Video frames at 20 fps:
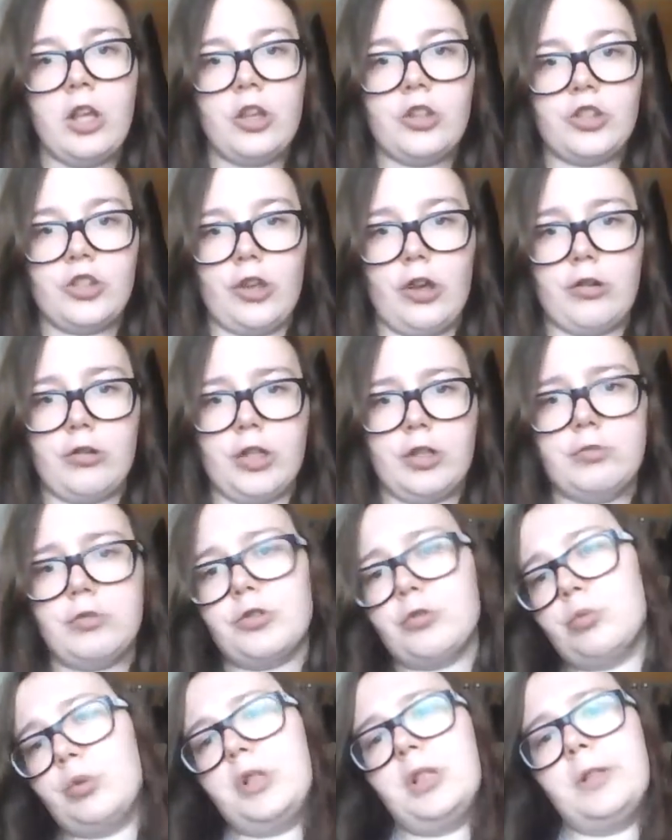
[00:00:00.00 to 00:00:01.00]
So it
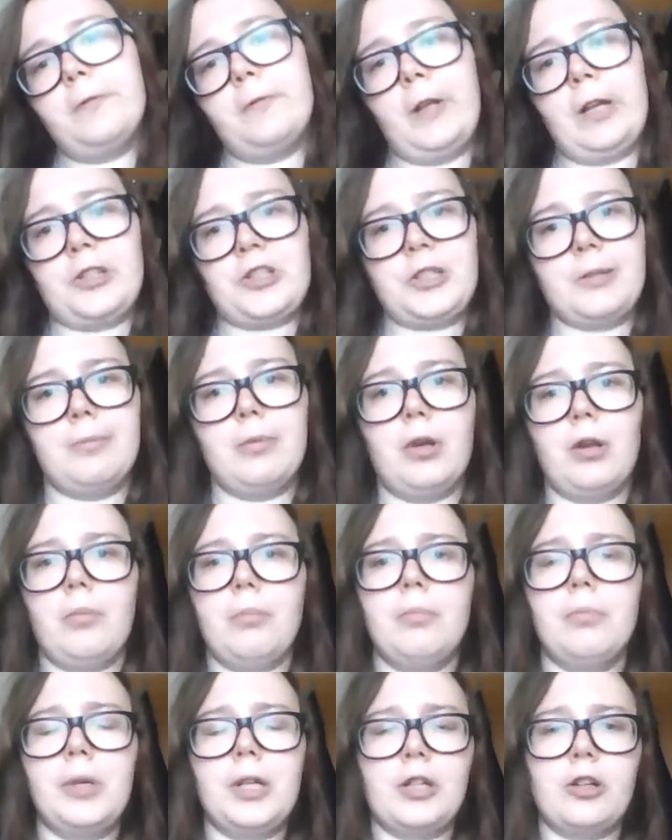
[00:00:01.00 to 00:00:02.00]
was really flexible,
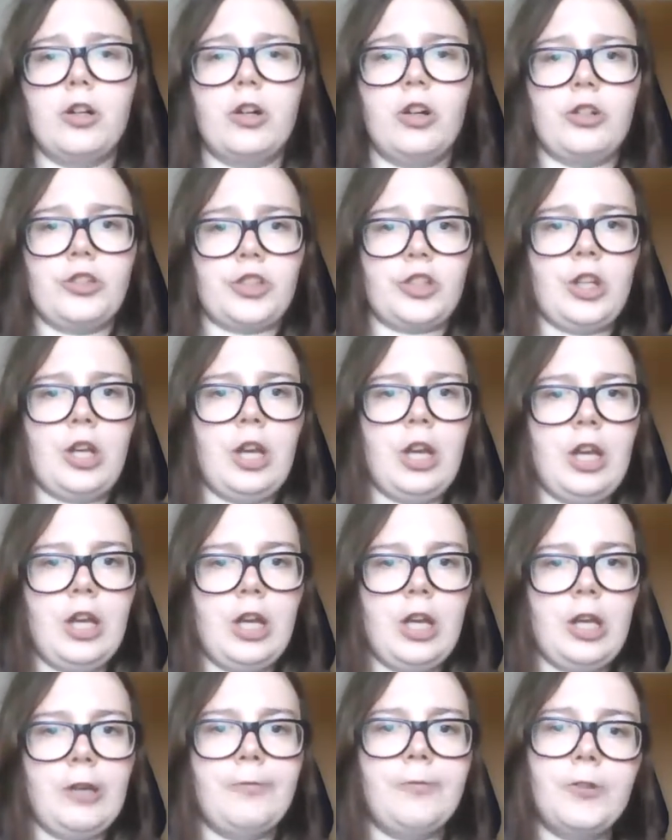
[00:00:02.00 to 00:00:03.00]
because
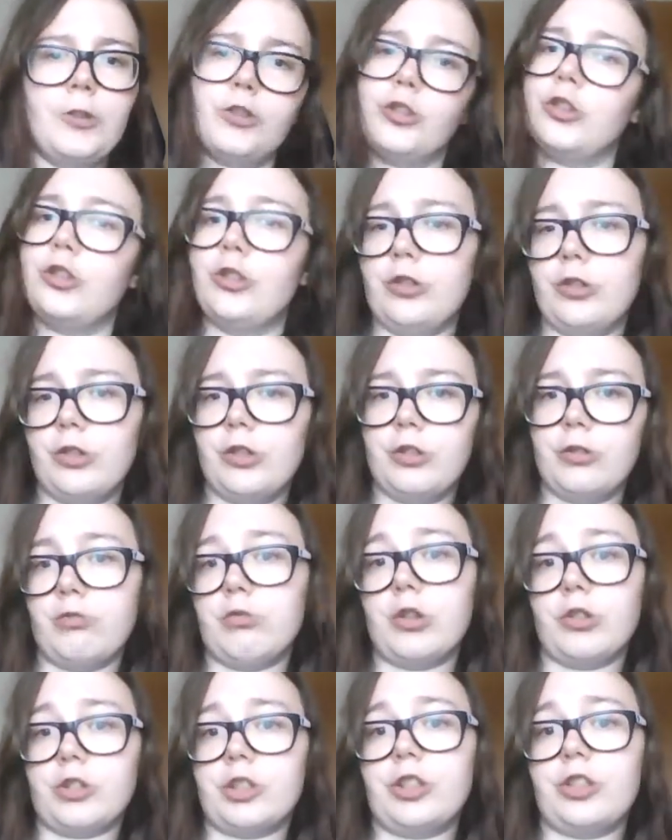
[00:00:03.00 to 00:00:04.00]
if you knew you
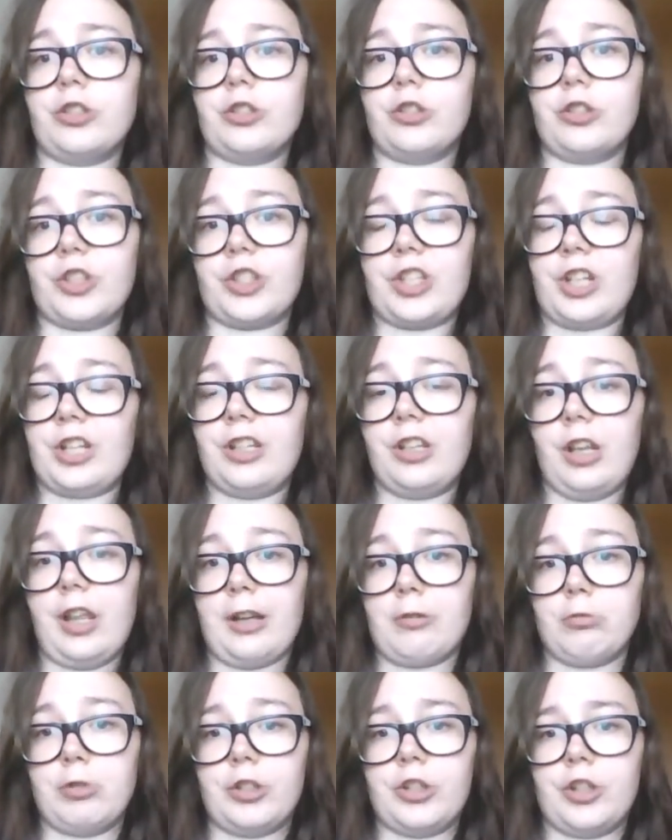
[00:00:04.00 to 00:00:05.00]
wanted to study
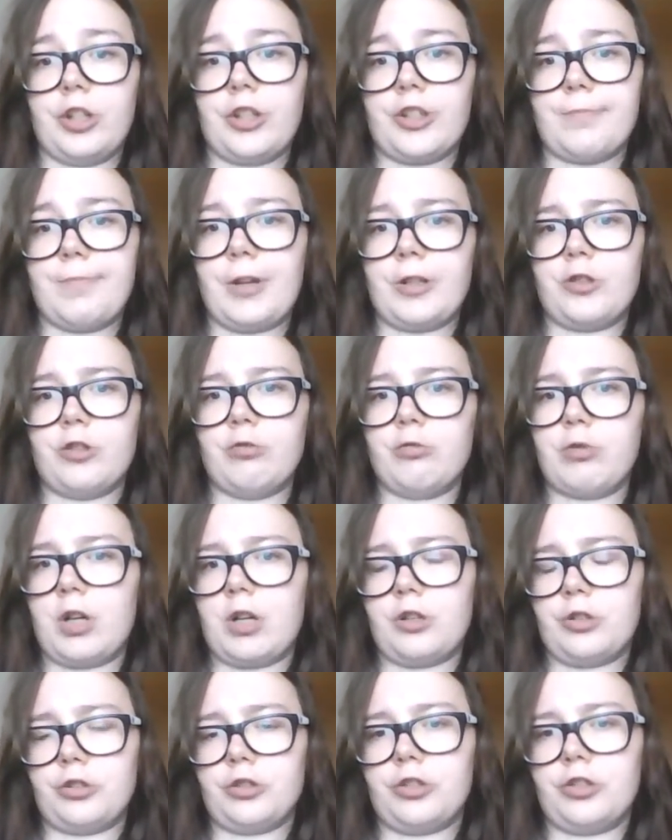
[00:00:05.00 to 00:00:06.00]
languages but you
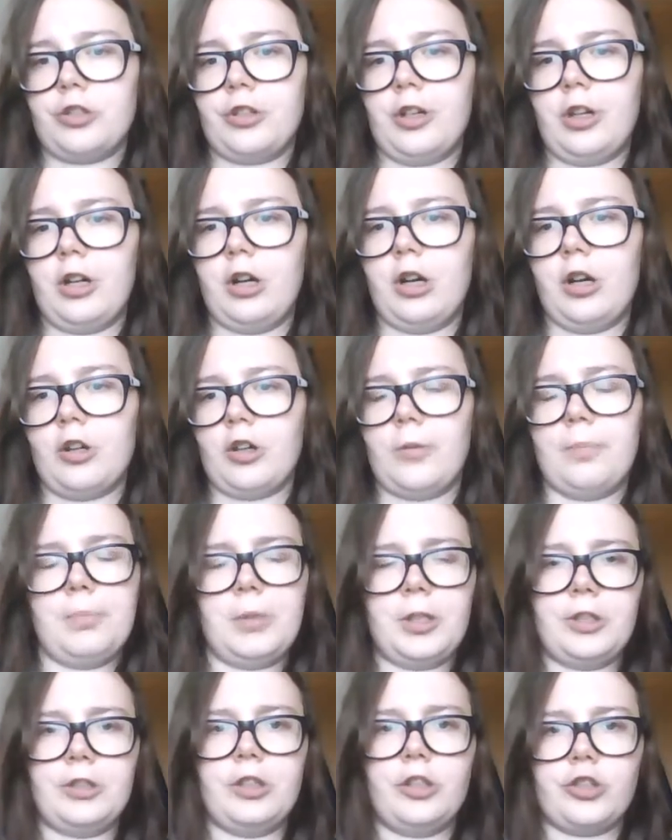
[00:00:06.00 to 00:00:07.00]
weren't
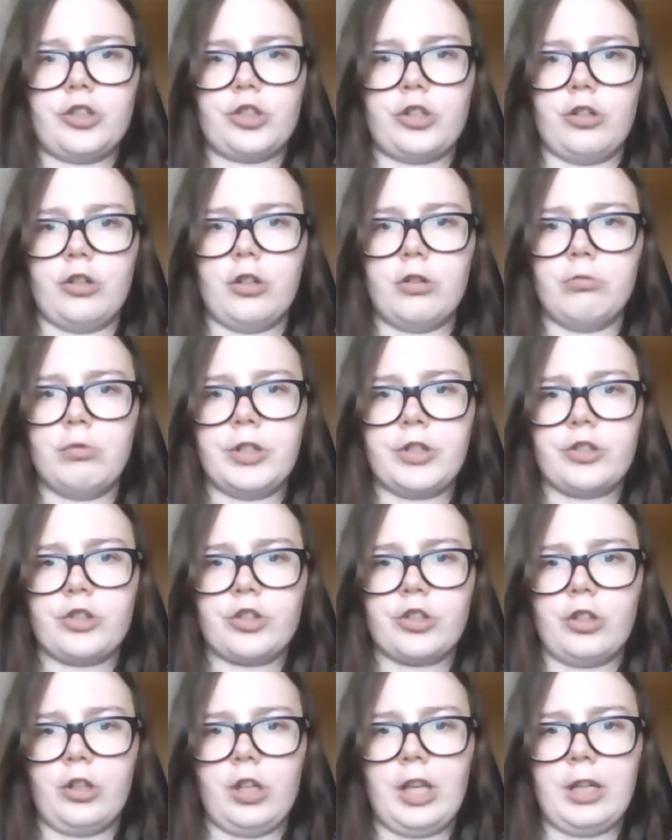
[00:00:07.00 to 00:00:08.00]
completely sure
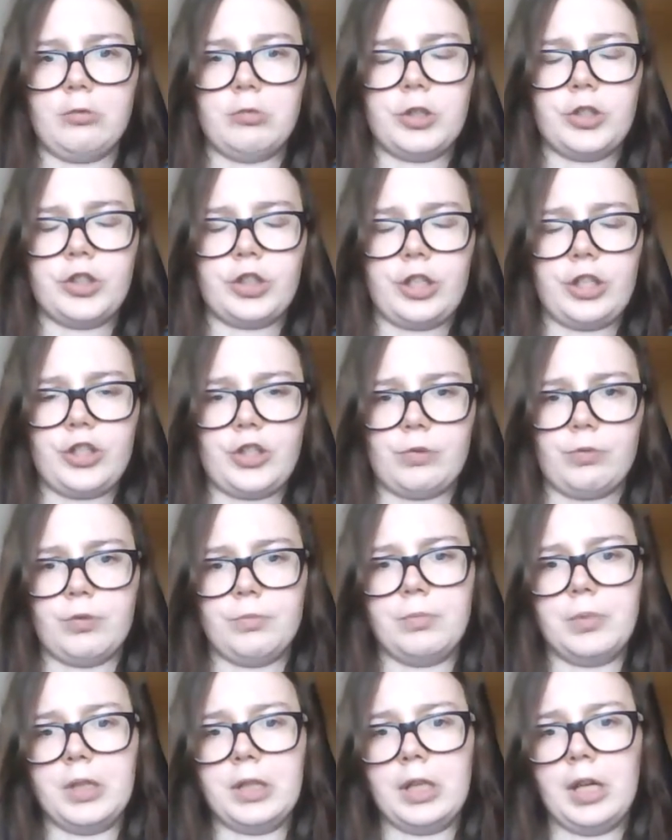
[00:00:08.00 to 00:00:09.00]
which languages
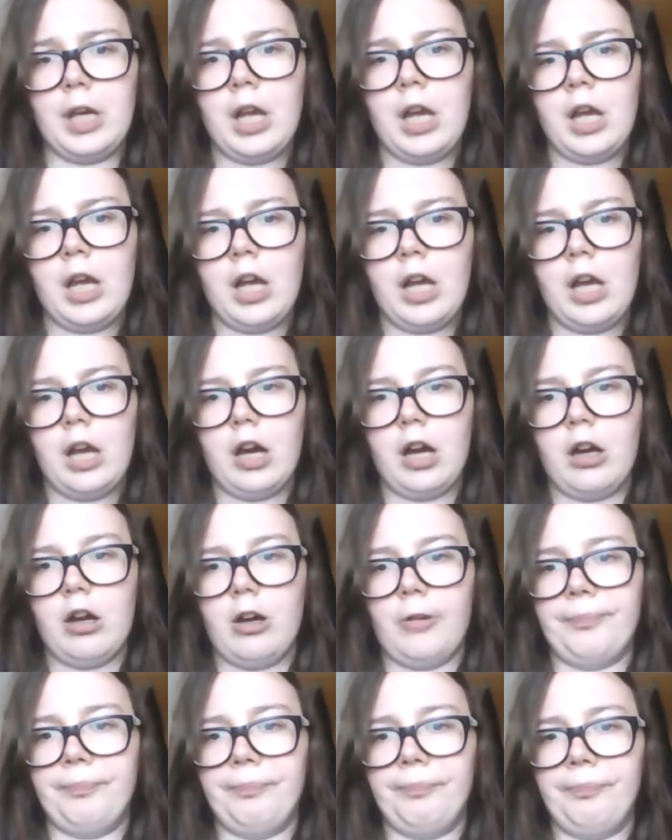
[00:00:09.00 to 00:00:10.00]
would be
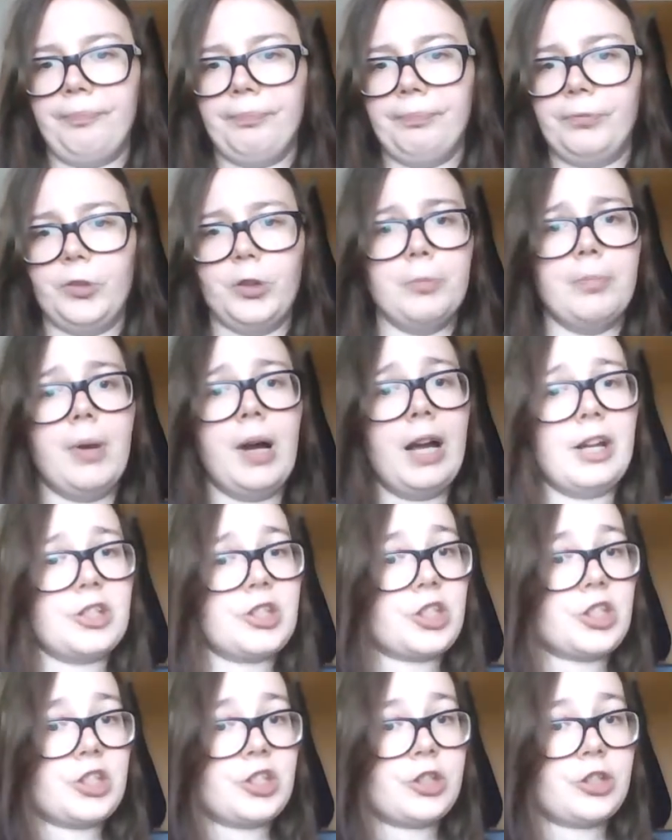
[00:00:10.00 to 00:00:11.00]
the
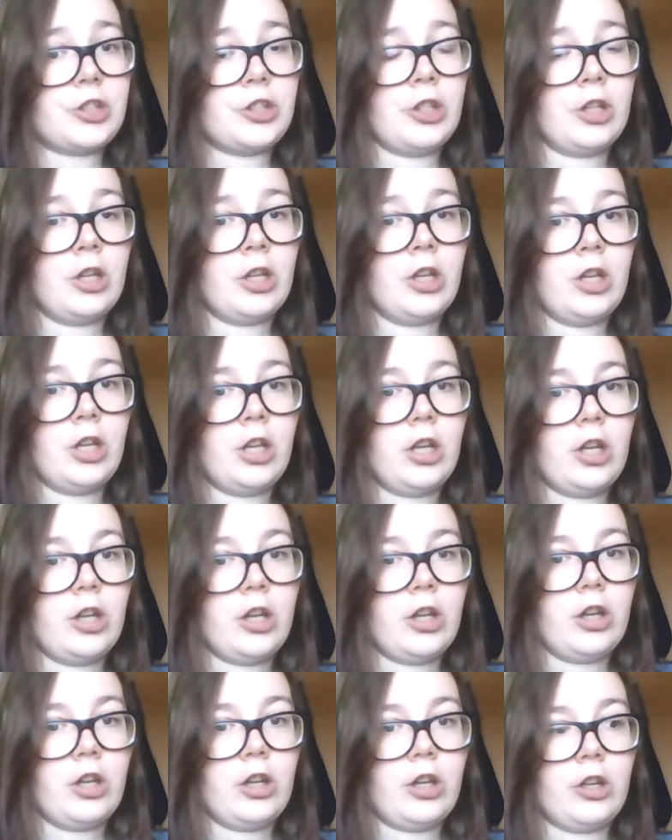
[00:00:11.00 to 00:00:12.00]
best,
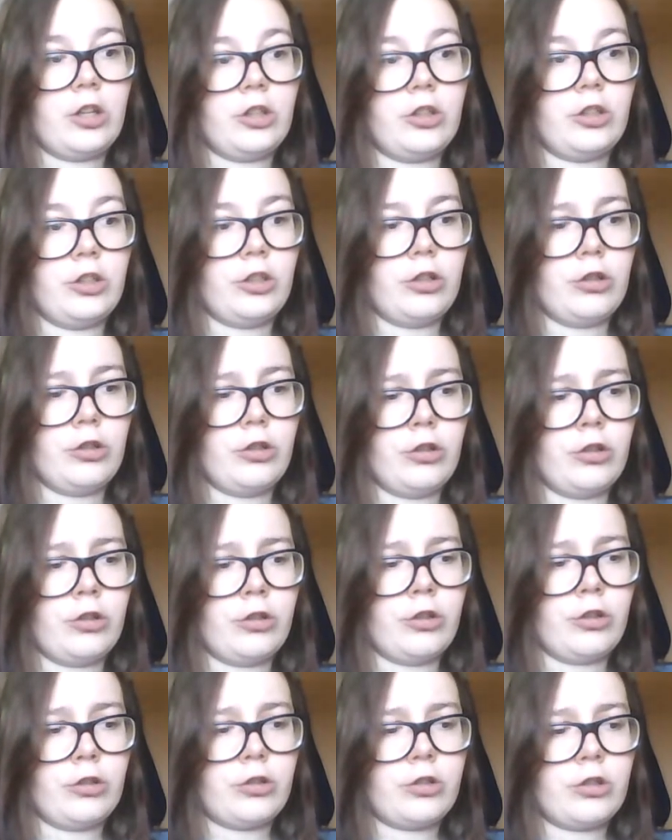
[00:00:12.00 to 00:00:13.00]

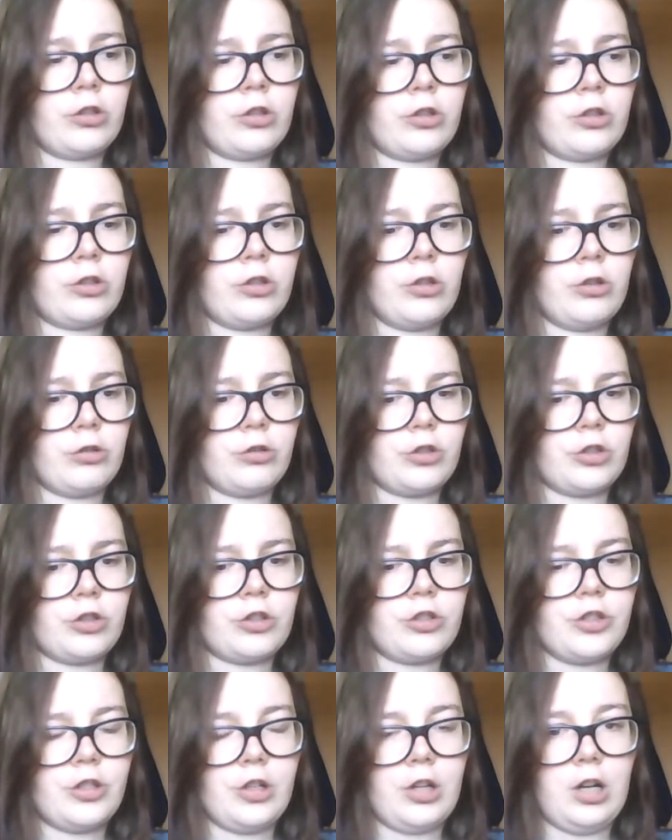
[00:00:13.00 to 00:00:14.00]
you could
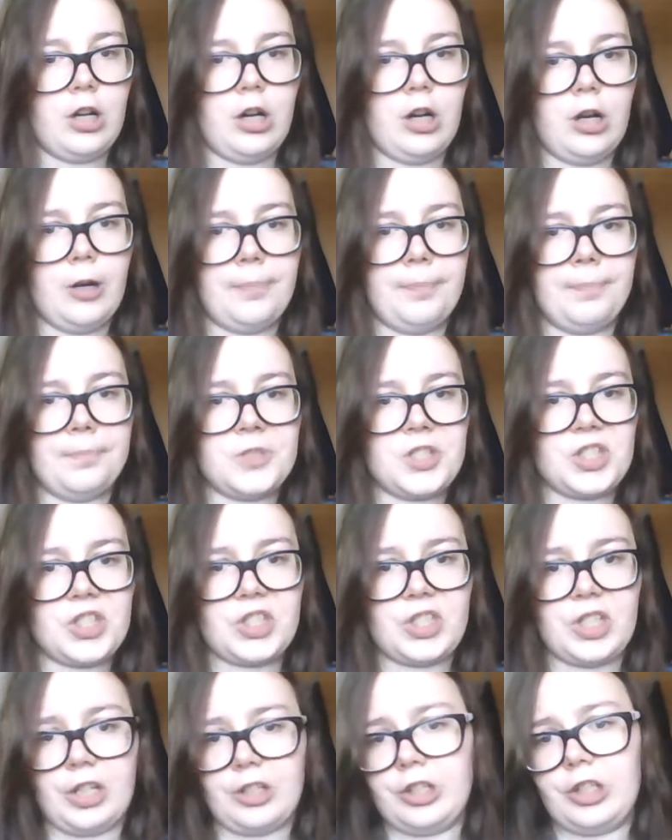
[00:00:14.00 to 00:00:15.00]

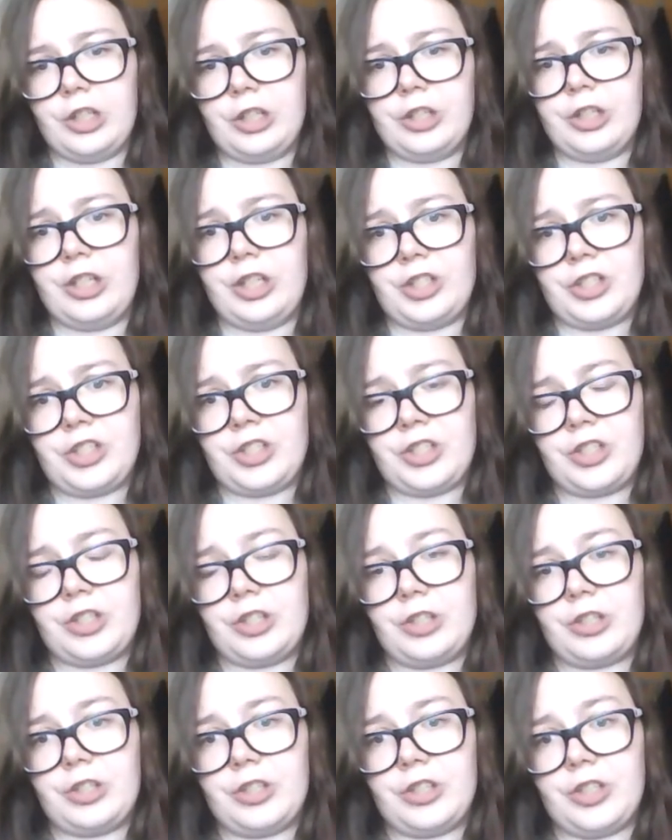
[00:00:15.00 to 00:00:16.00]
study this
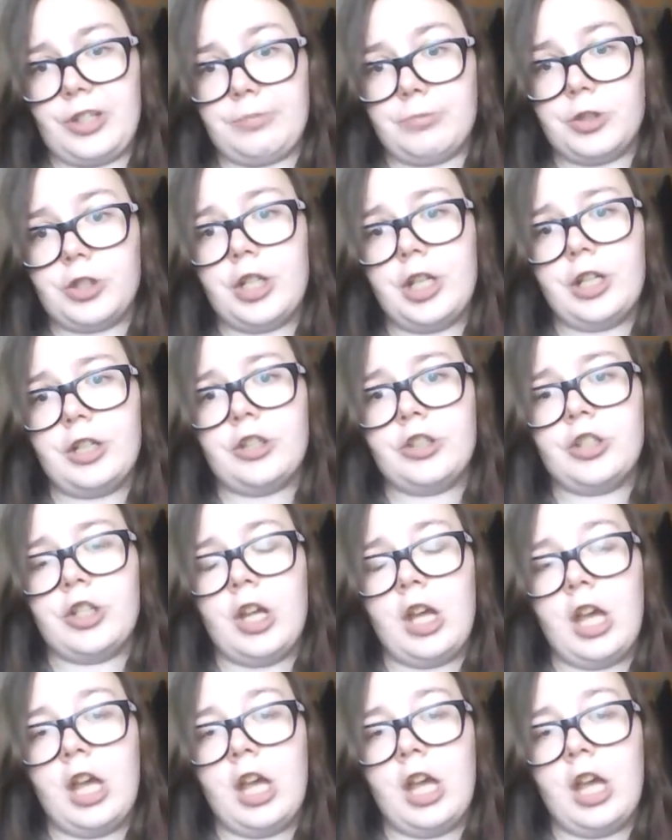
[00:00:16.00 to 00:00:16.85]
subject